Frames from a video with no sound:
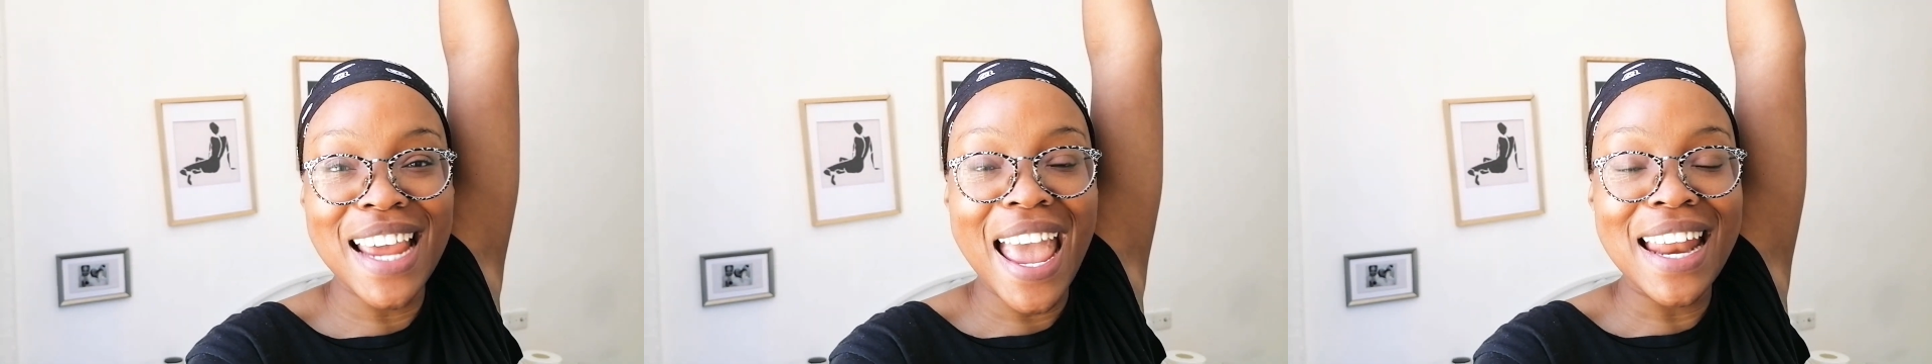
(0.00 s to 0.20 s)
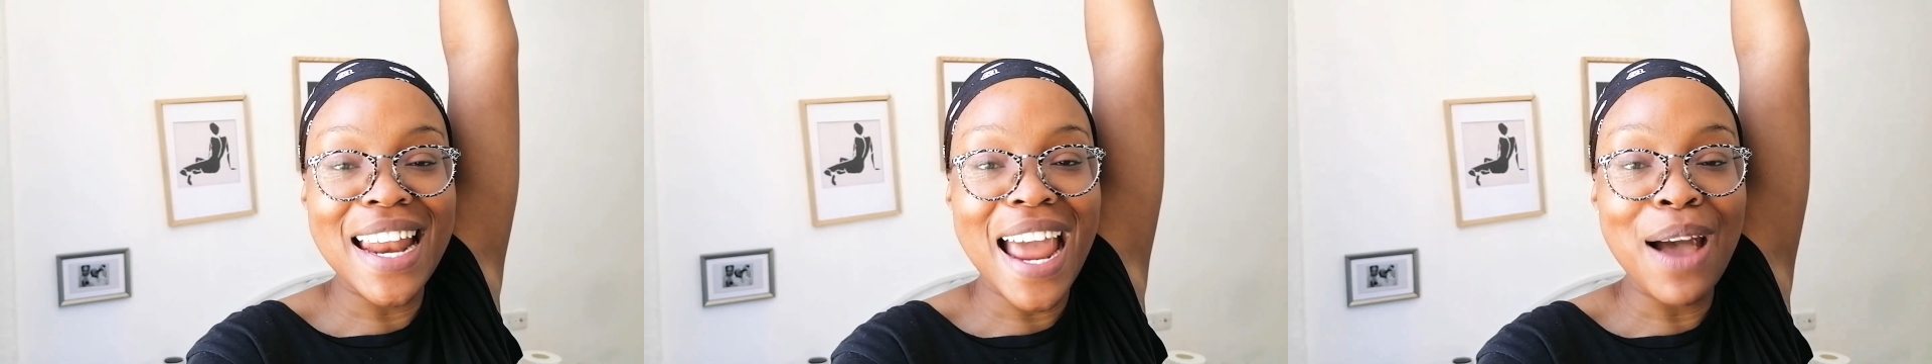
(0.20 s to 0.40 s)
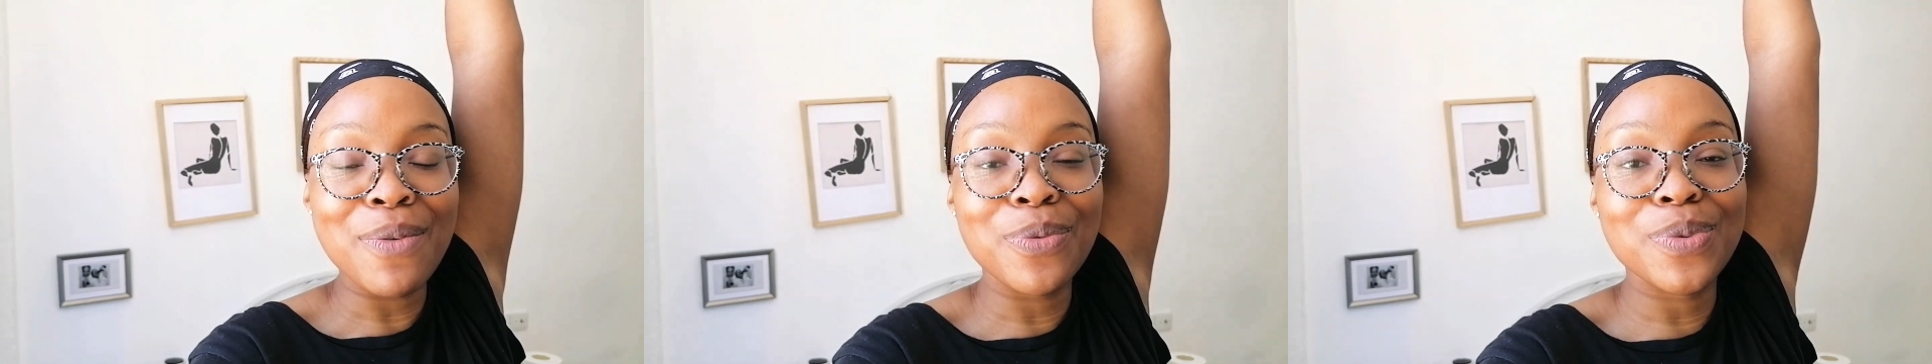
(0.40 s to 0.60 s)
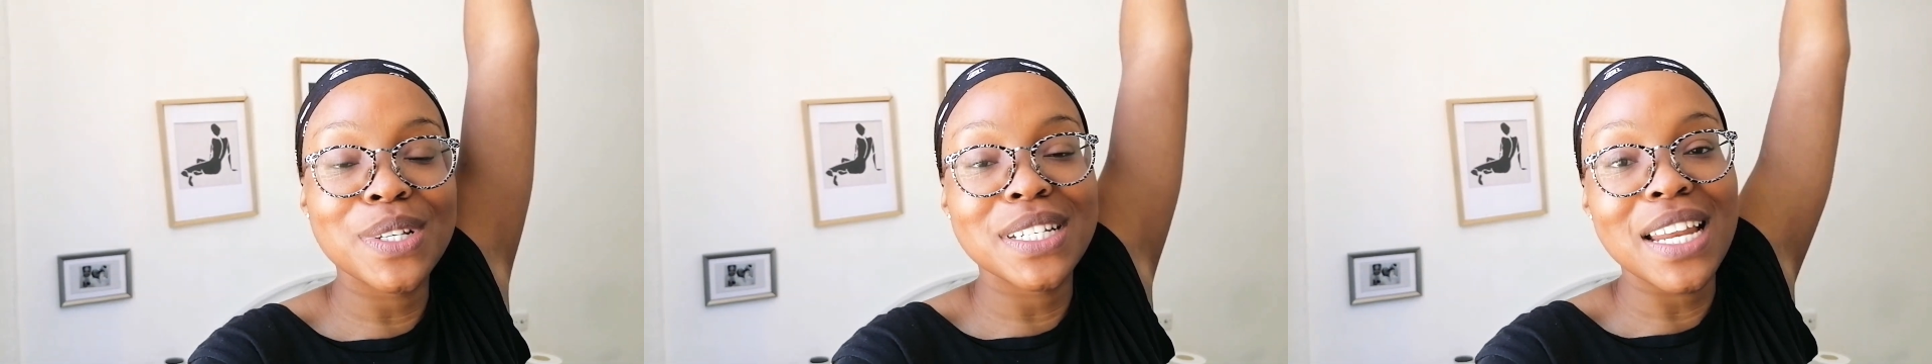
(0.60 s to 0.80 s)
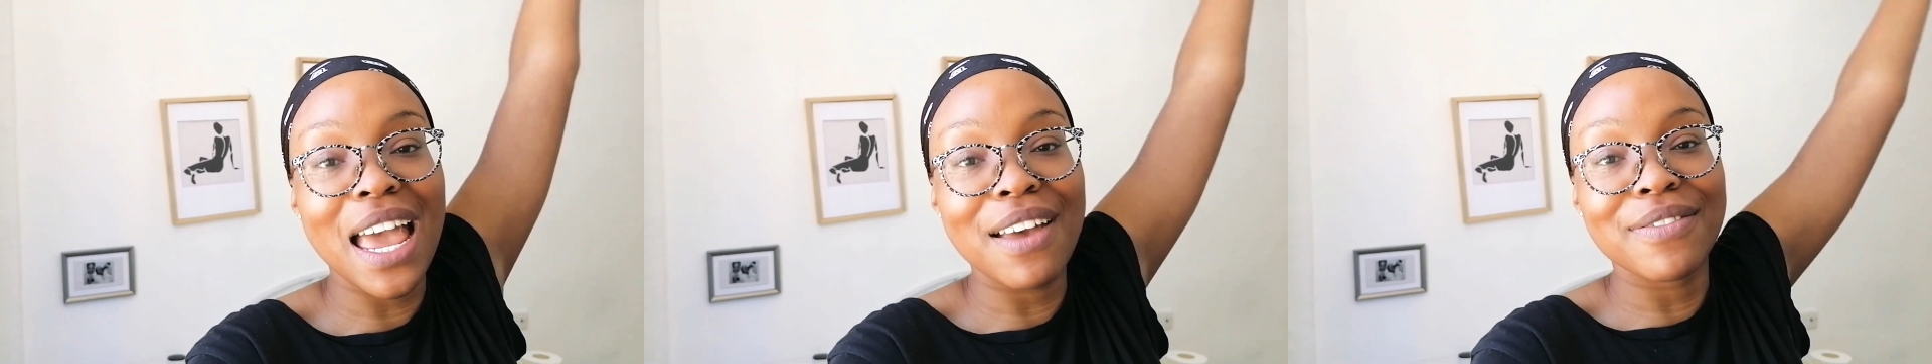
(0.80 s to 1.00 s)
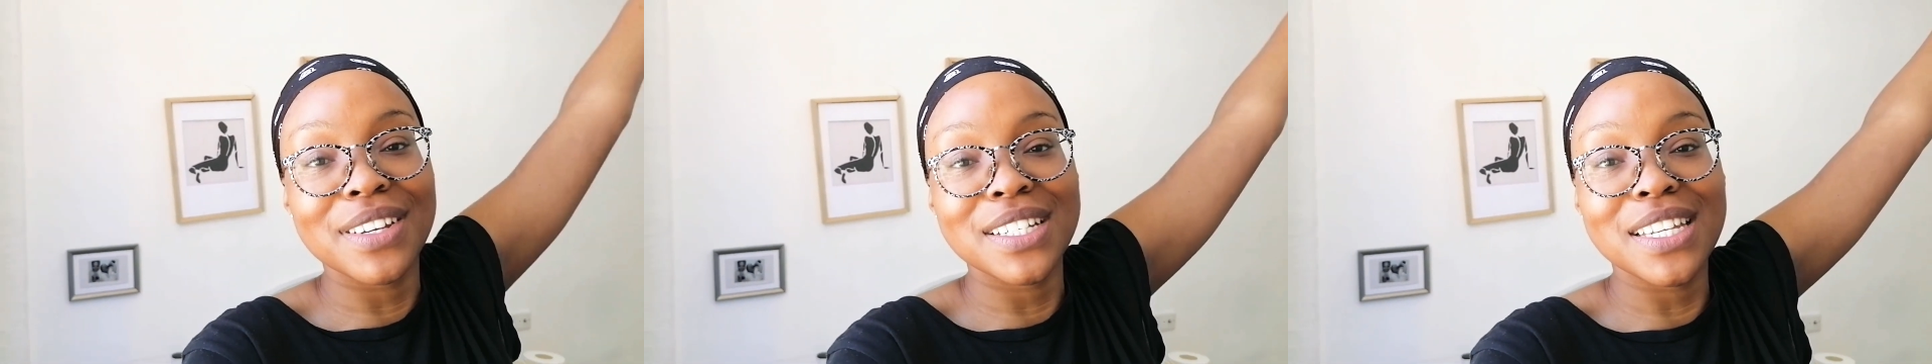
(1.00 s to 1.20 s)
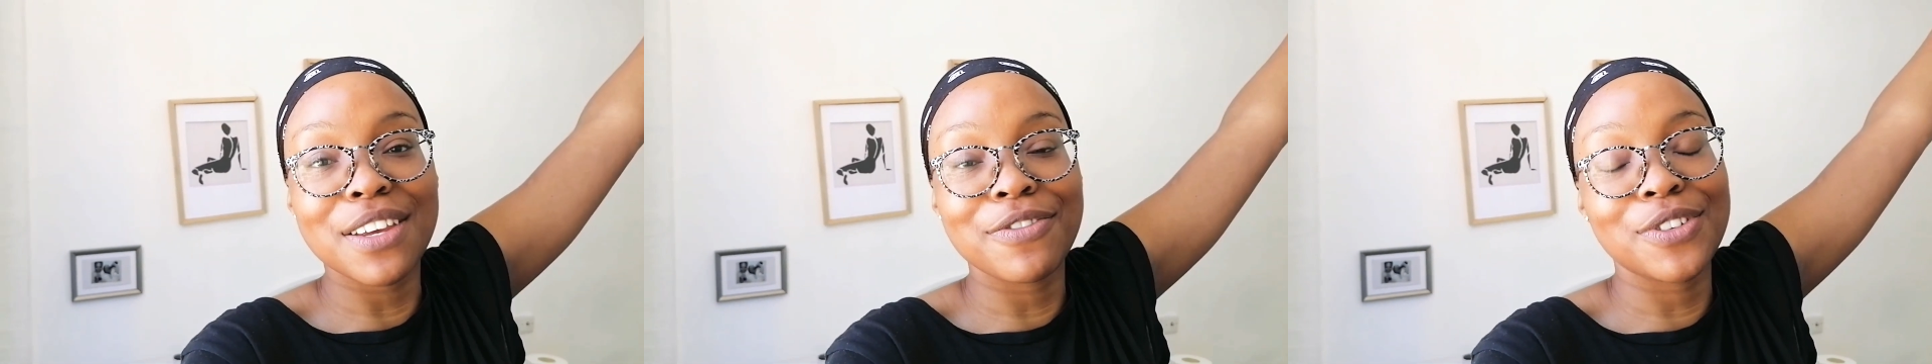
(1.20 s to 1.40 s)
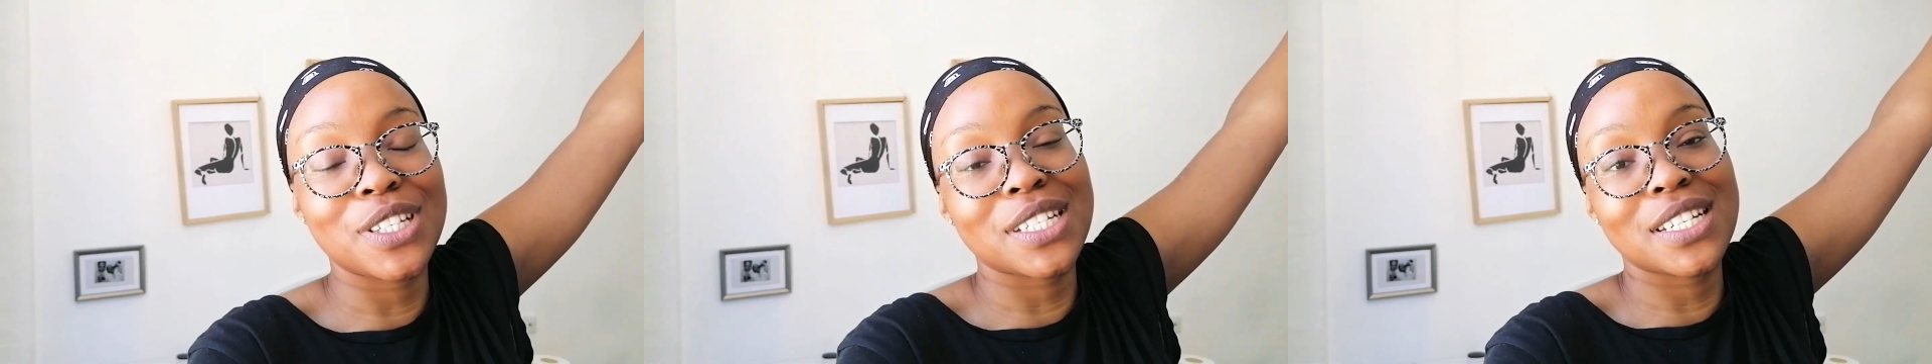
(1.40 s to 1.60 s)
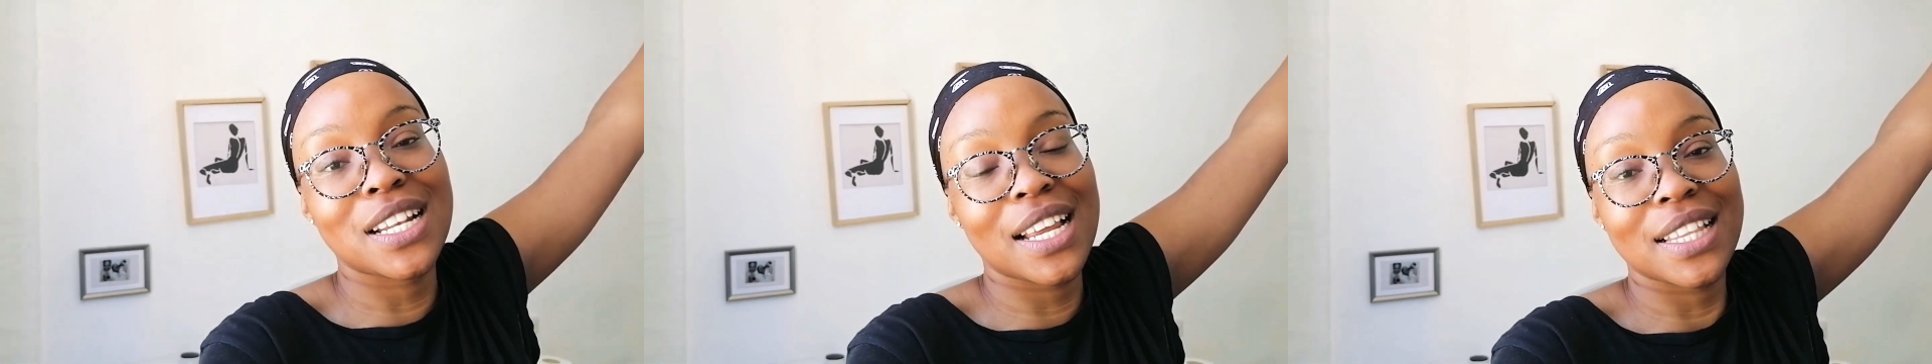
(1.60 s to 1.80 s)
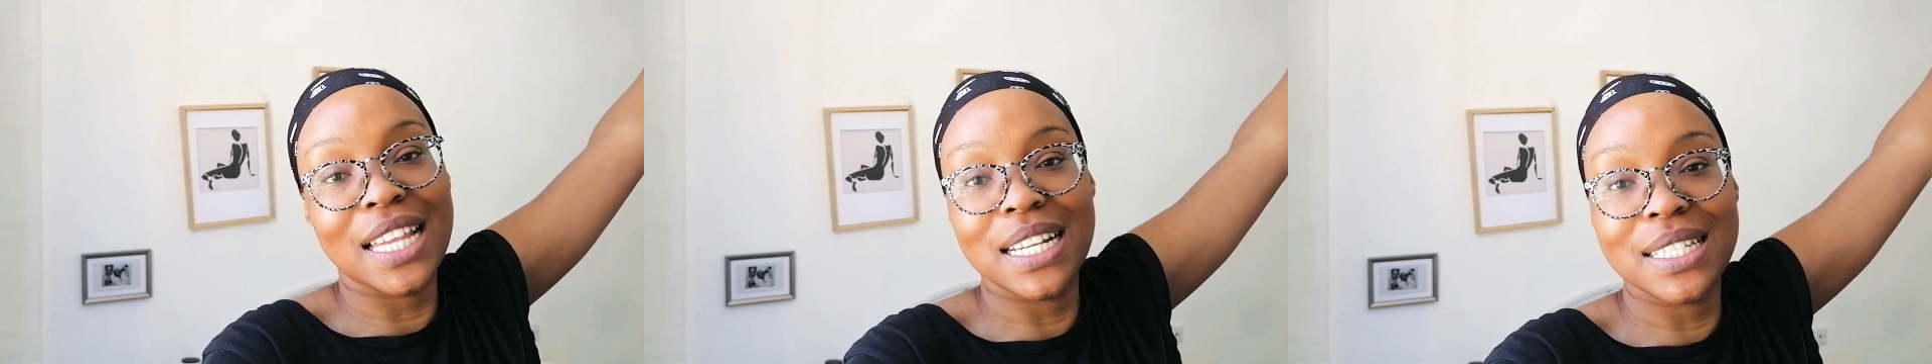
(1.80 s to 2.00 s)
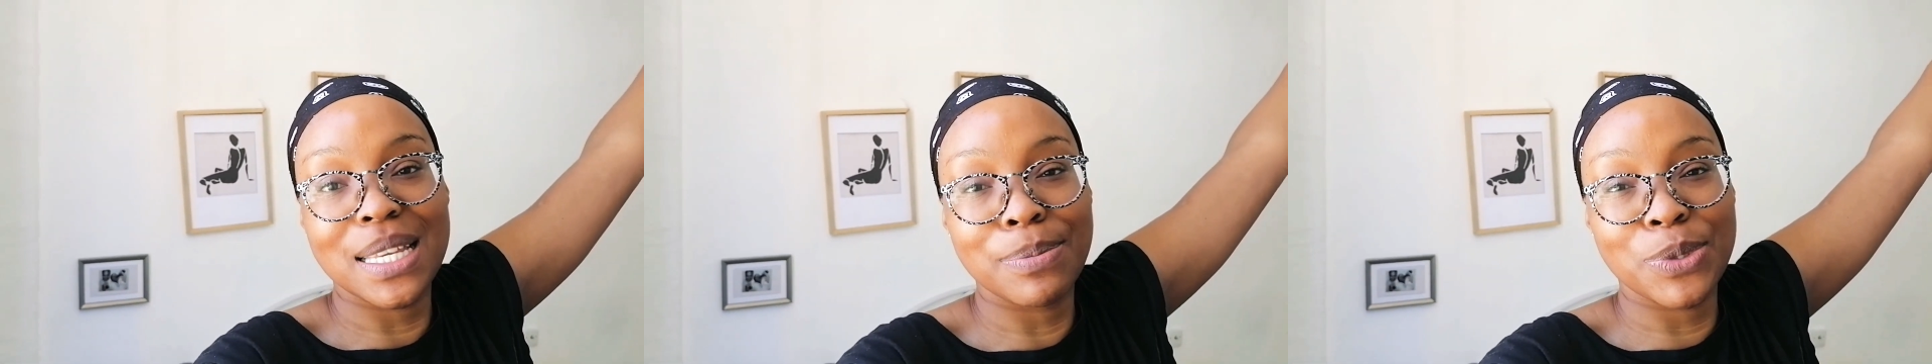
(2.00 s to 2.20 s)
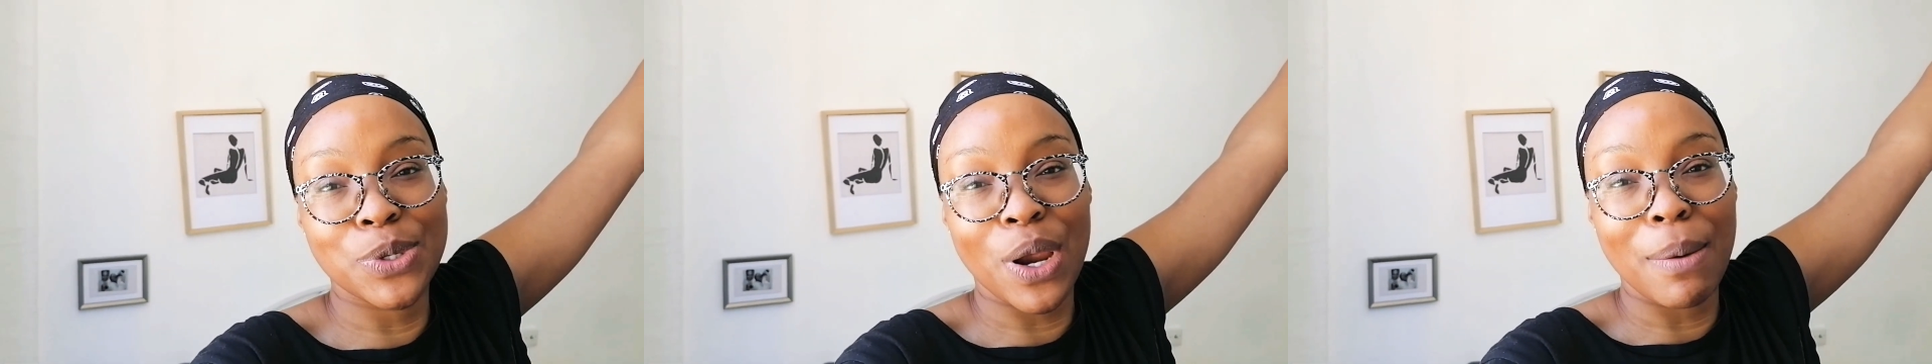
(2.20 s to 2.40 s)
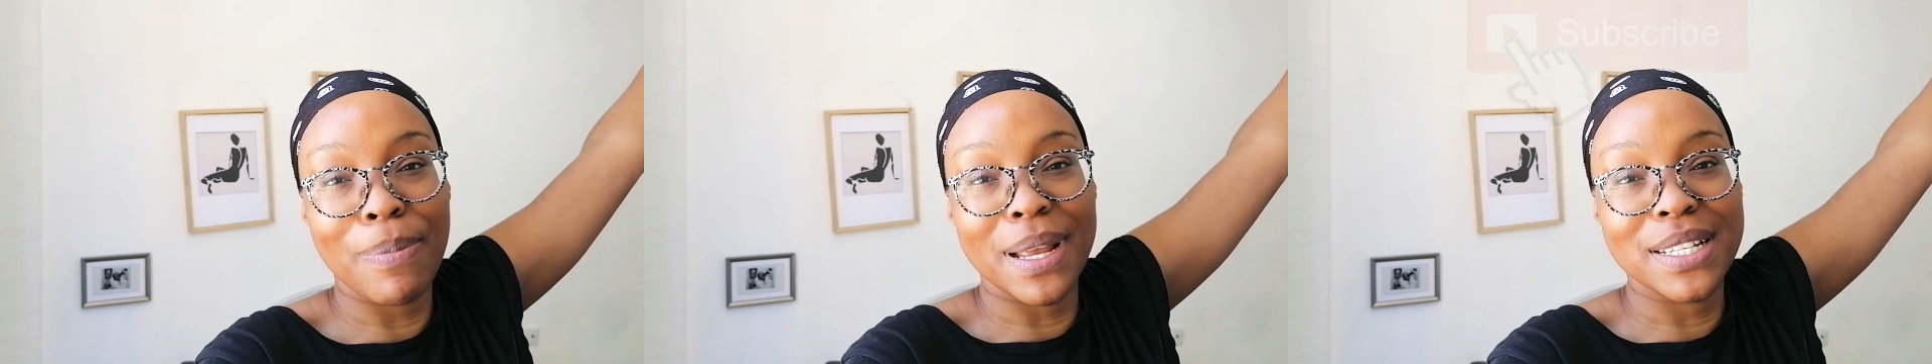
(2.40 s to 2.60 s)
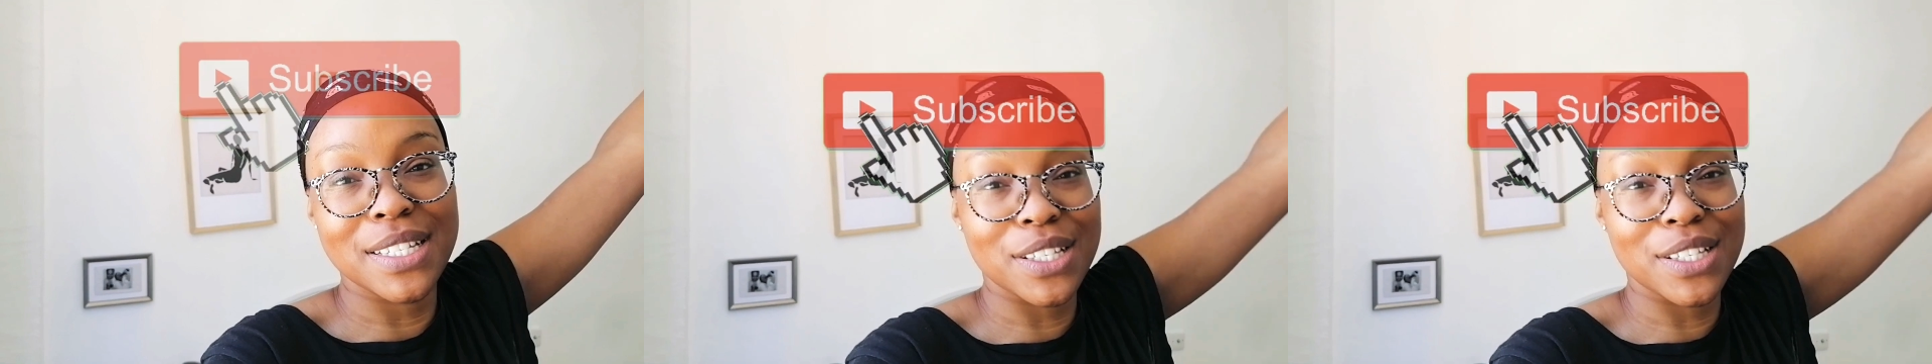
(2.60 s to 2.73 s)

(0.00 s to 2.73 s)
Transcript: and I wouldn't have it if you didn't click that subscribe button.